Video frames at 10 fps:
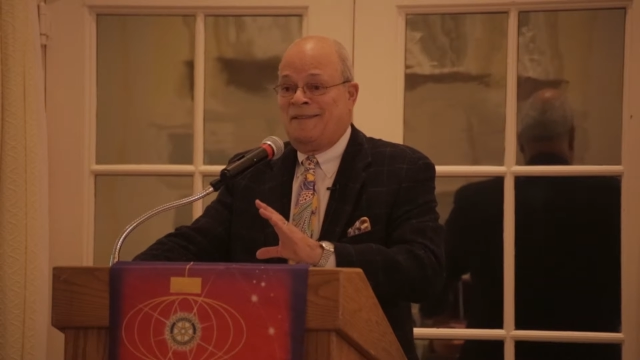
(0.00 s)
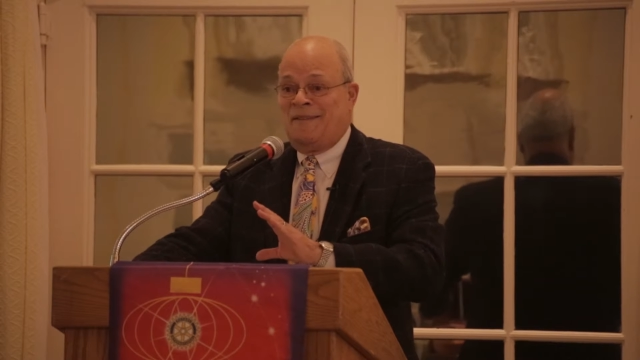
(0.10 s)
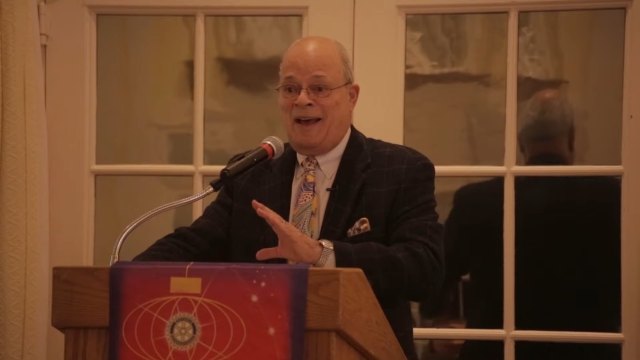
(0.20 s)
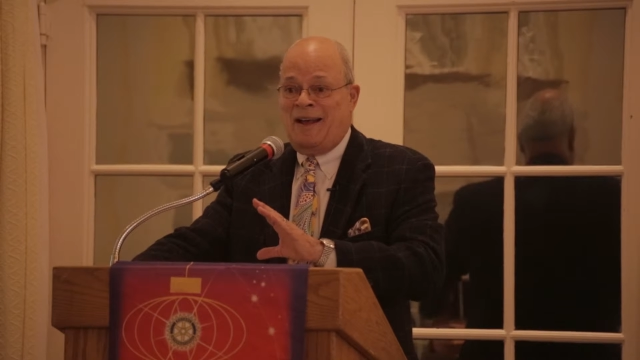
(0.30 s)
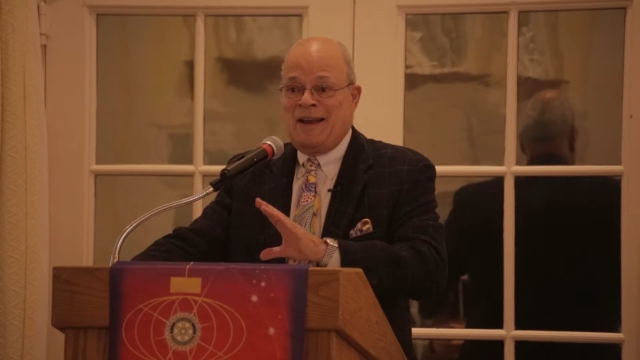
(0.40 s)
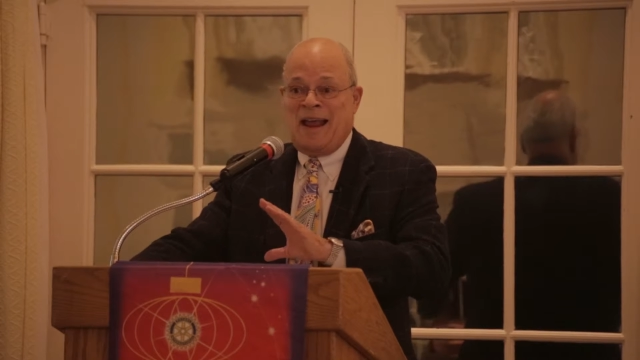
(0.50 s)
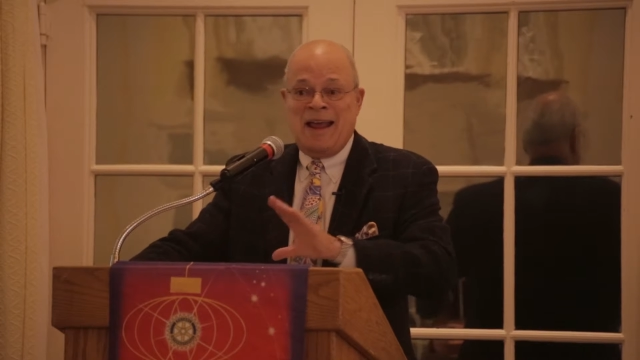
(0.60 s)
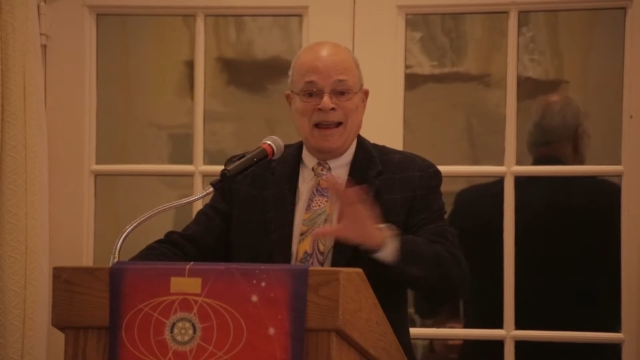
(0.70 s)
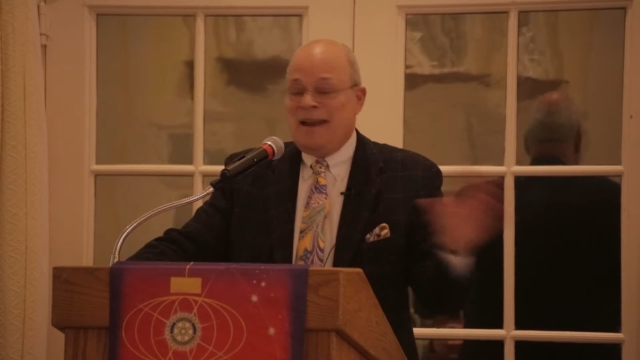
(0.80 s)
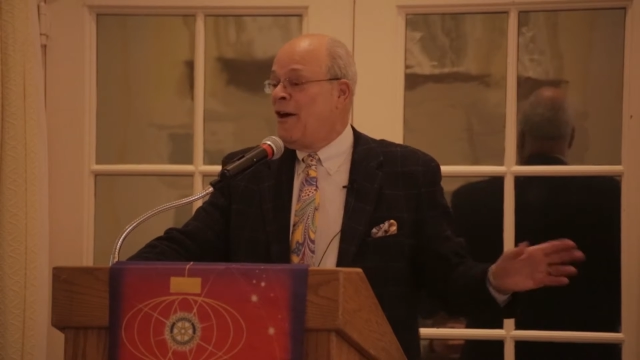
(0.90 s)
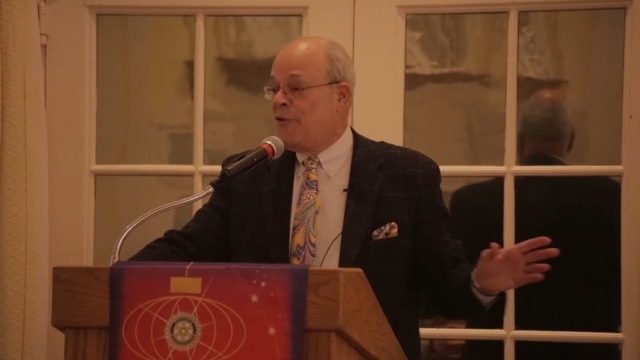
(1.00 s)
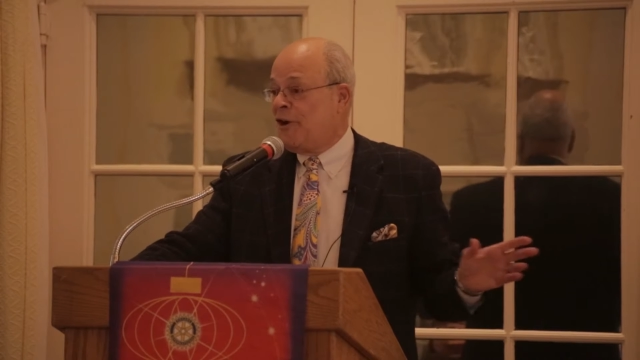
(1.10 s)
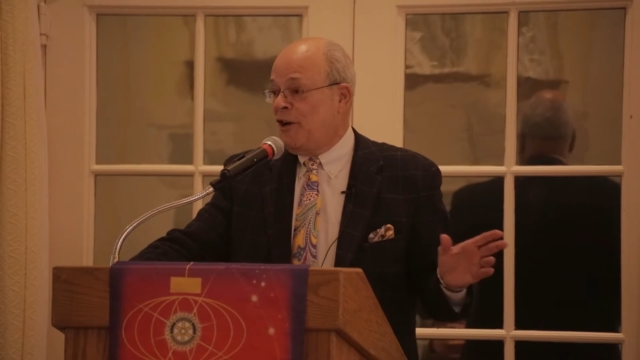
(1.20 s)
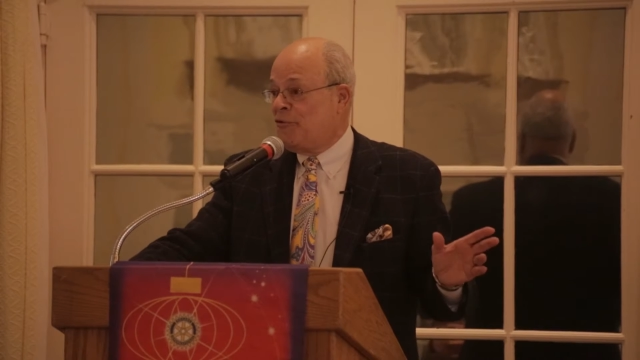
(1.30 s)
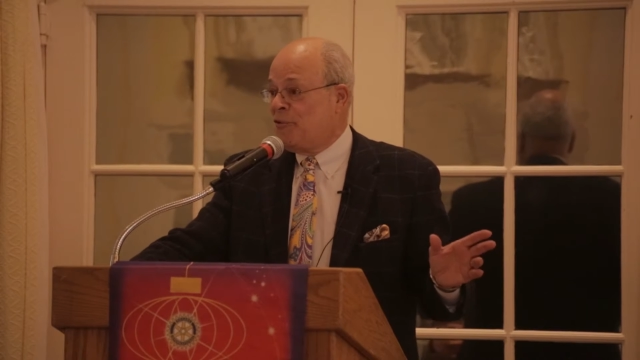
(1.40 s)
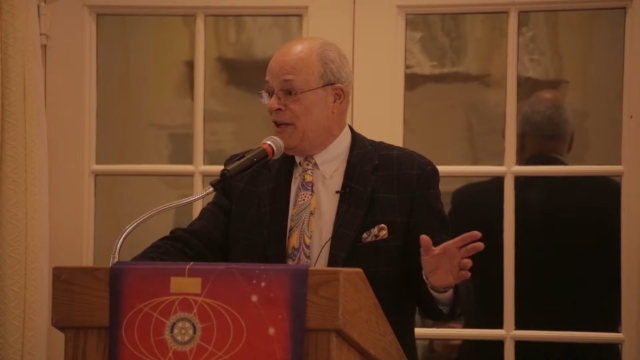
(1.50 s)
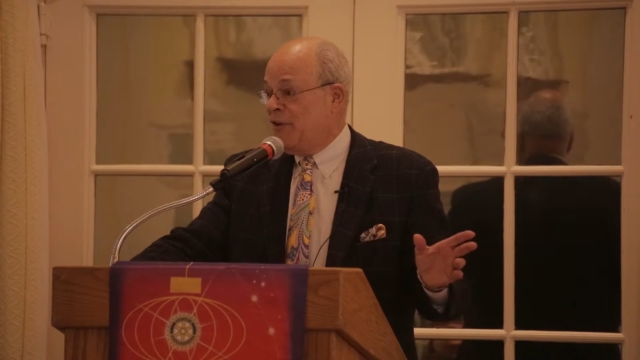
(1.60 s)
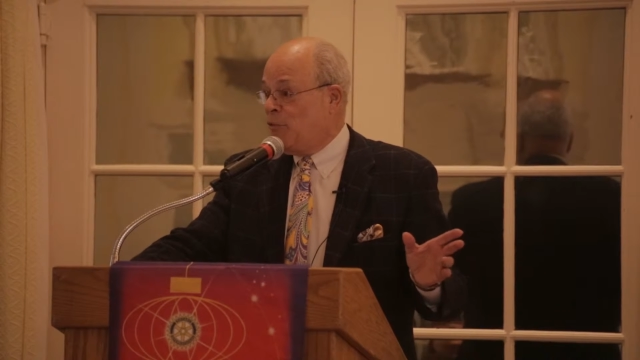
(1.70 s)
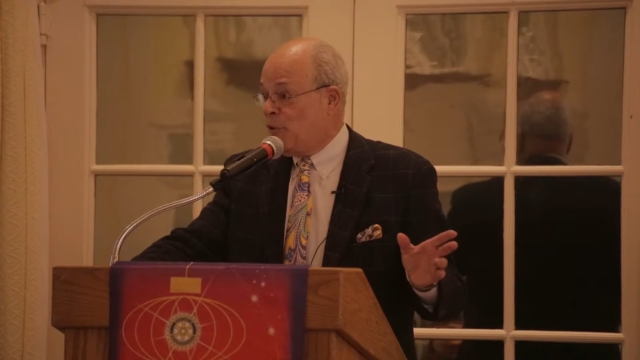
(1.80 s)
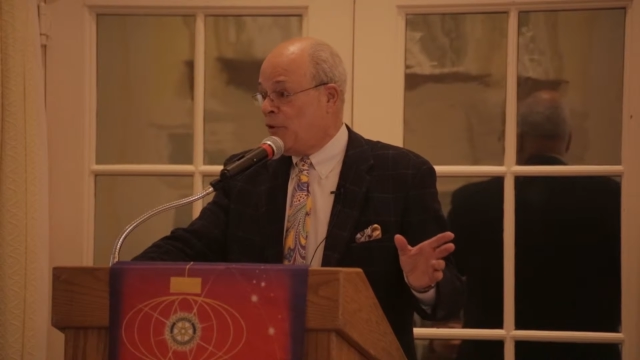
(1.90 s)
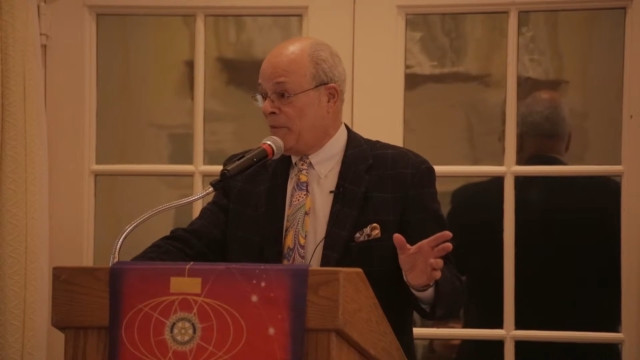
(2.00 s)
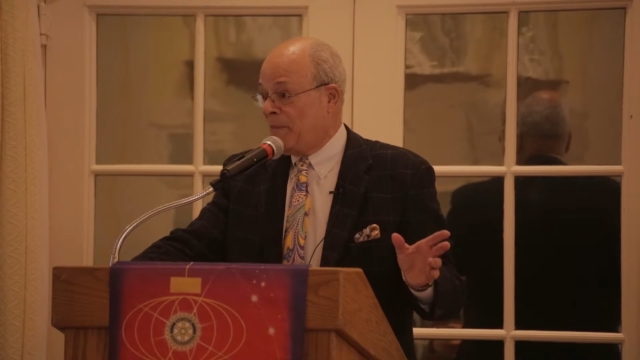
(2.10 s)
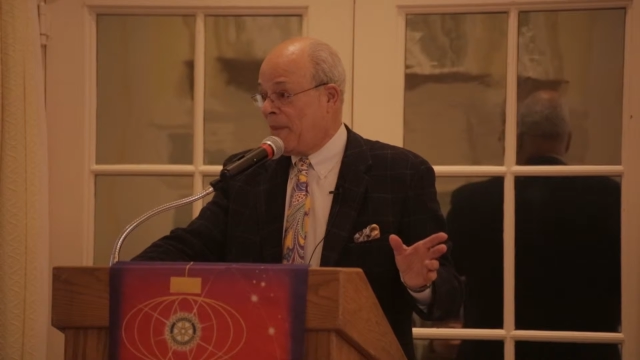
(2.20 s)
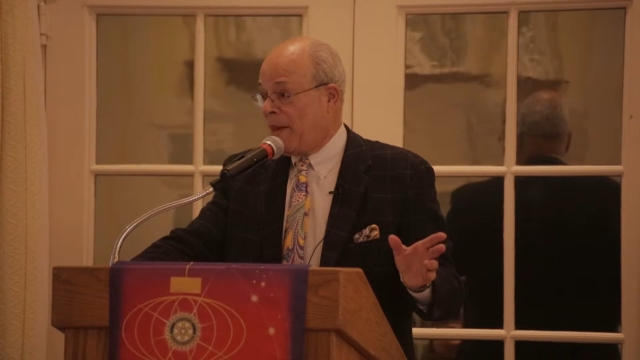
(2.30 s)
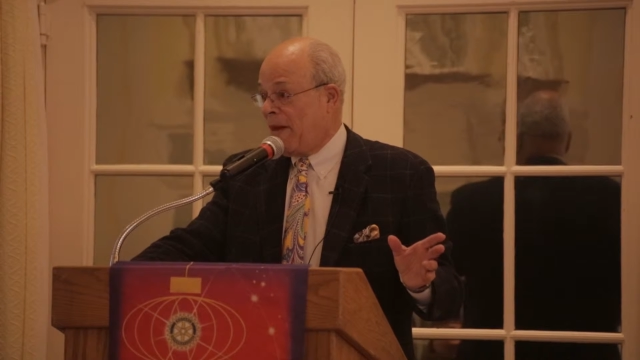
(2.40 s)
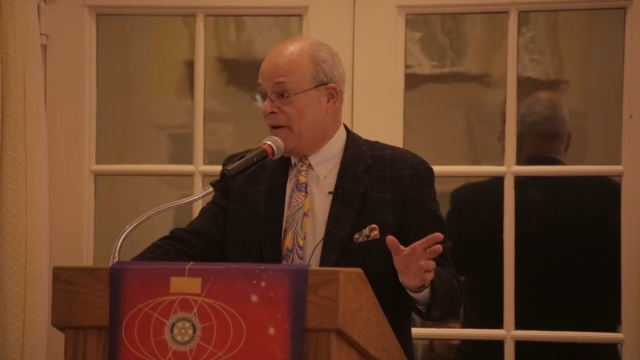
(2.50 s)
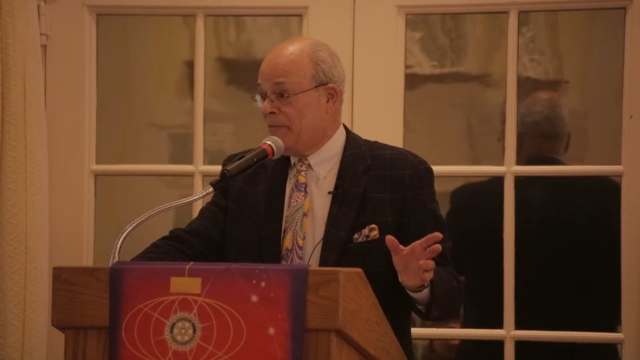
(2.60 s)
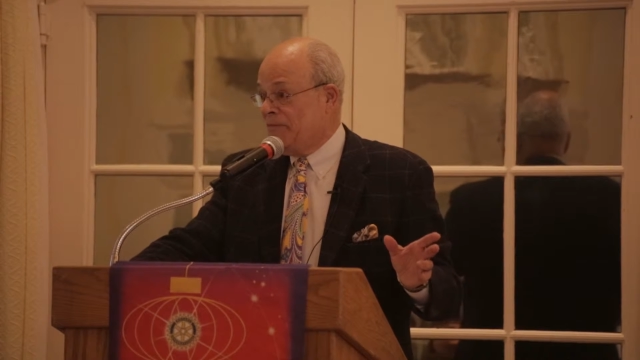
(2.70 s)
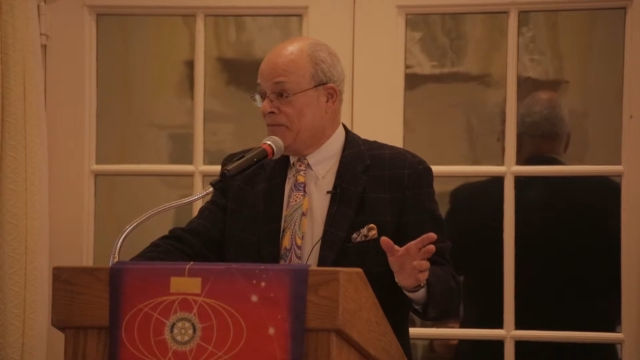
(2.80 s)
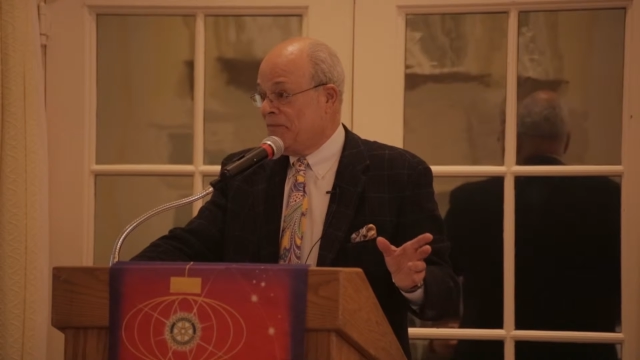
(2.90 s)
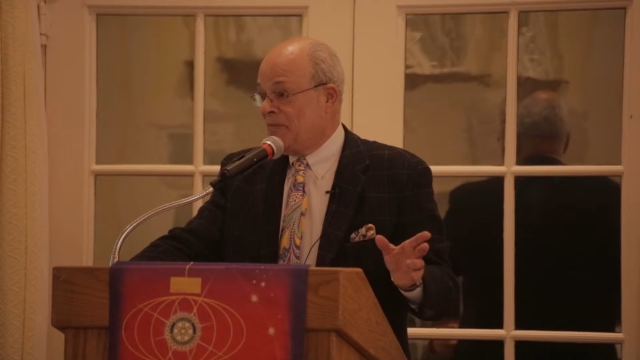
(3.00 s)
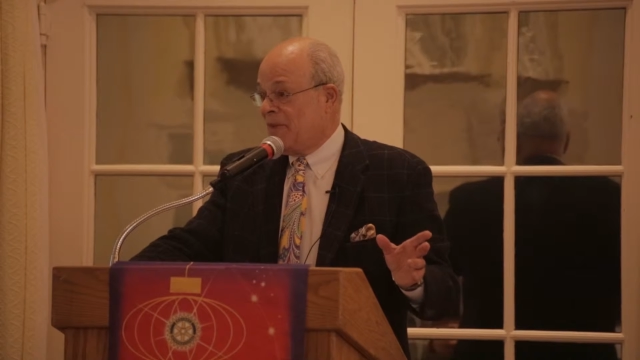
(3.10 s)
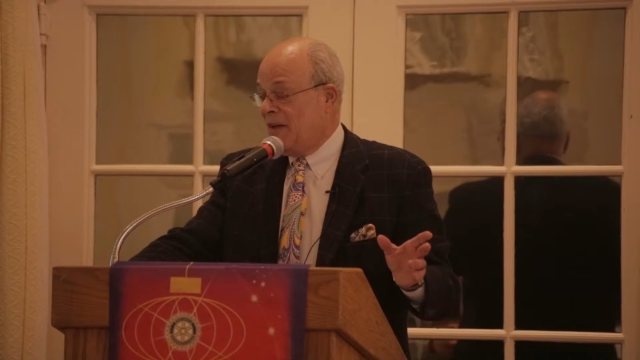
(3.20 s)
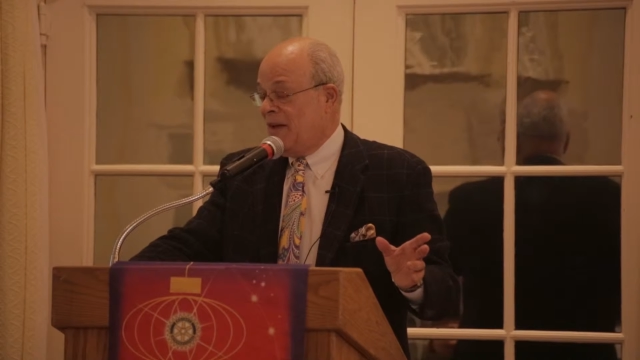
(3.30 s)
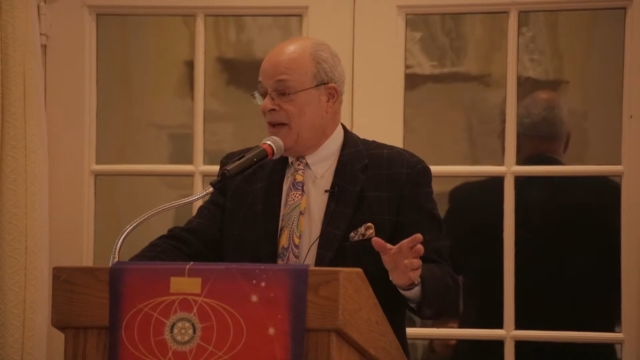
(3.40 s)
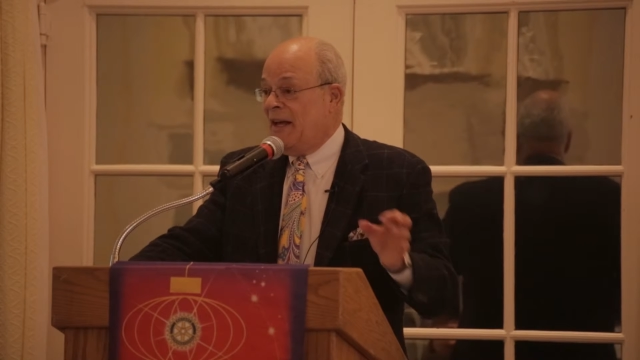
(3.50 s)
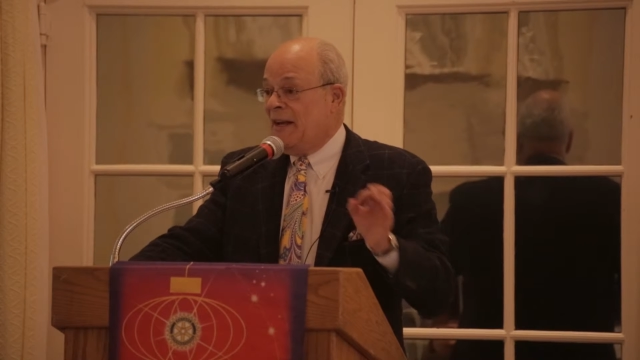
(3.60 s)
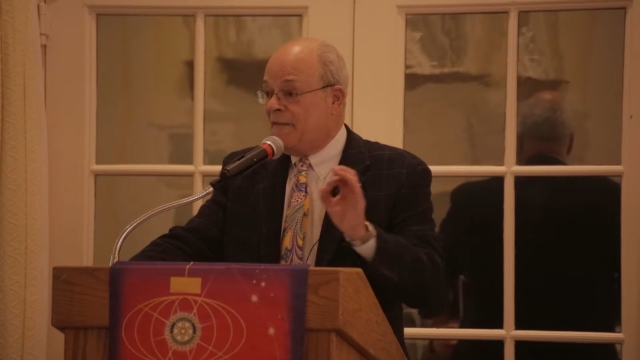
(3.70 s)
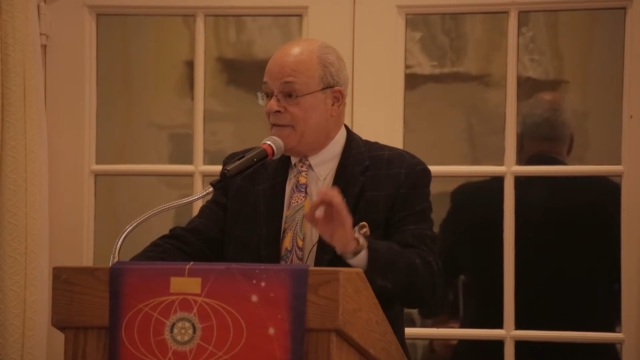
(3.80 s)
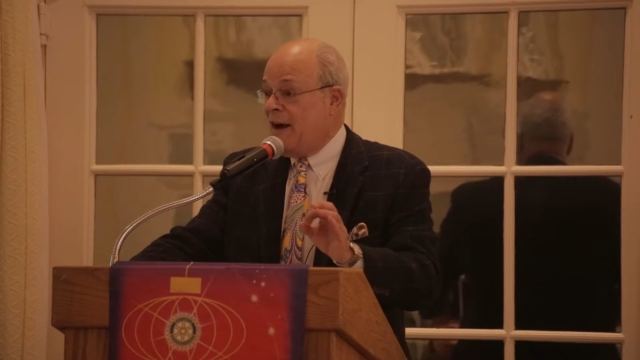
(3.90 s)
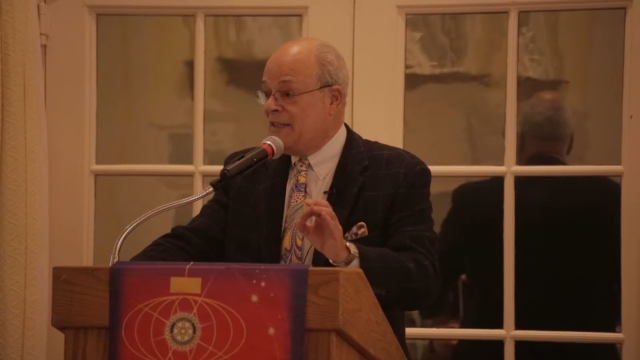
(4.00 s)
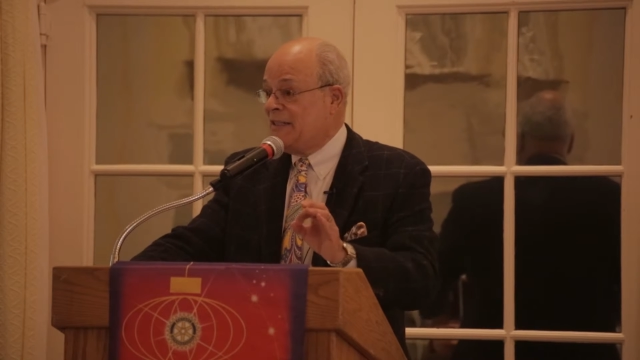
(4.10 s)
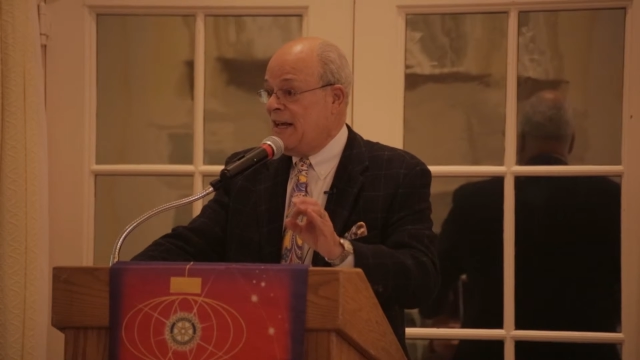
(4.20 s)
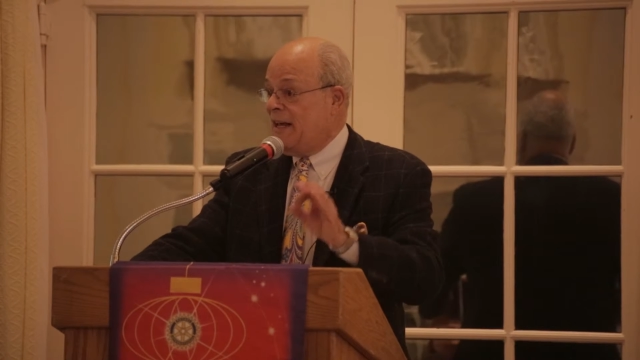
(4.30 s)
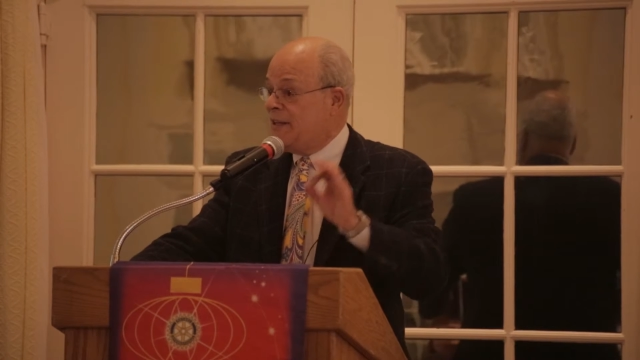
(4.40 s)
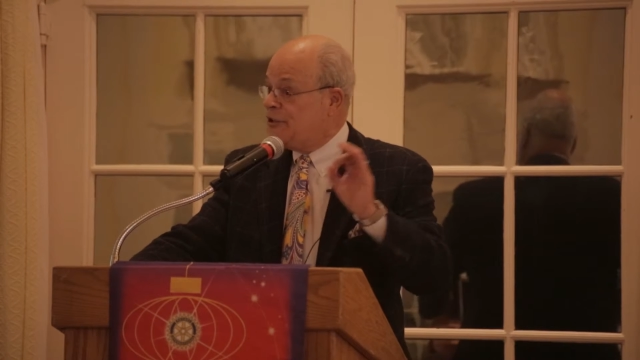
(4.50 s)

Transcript: than any other country in the world. And in France, they had a